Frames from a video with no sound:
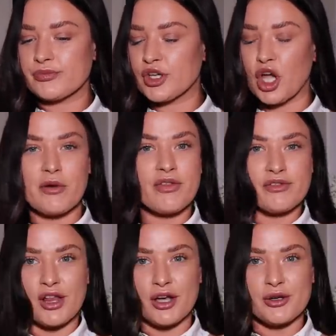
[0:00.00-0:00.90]
go with the
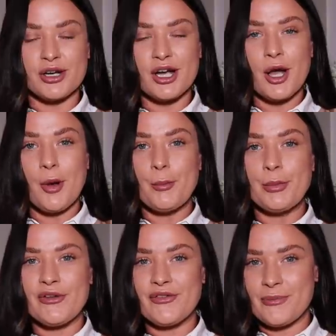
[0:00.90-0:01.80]
flow.
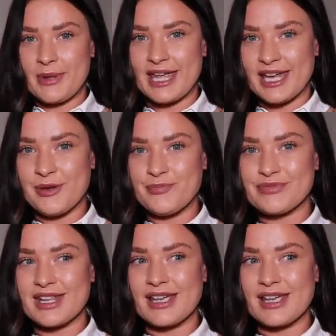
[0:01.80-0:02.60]
But for me,